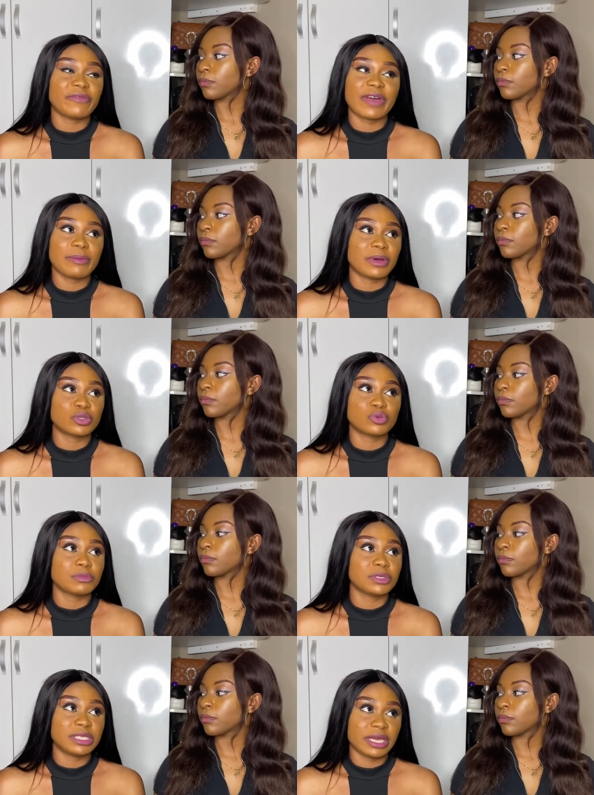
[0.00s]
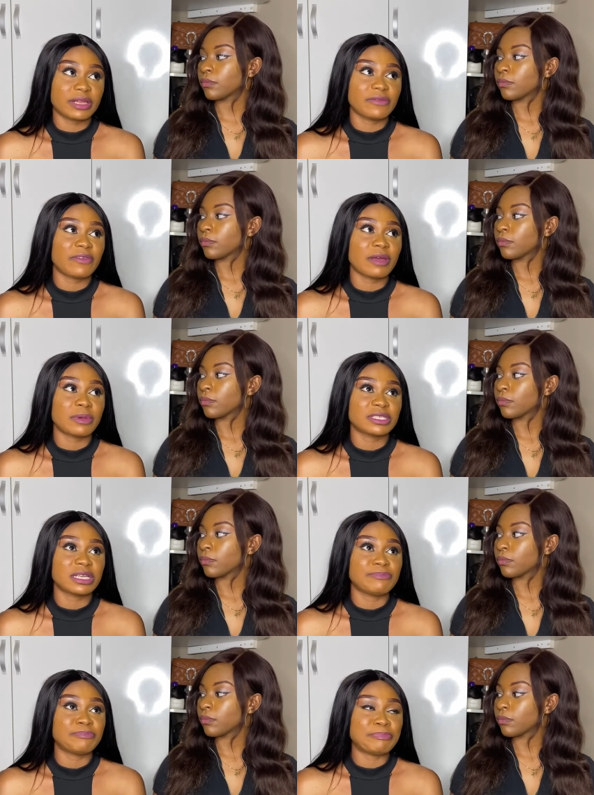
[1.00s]
Speaker 1: fibers will be there. The fibers
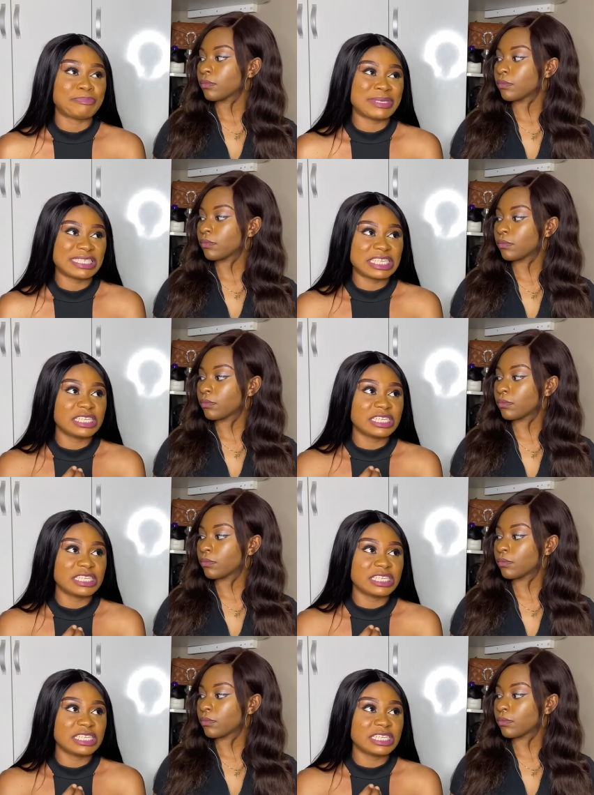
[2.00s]
are basically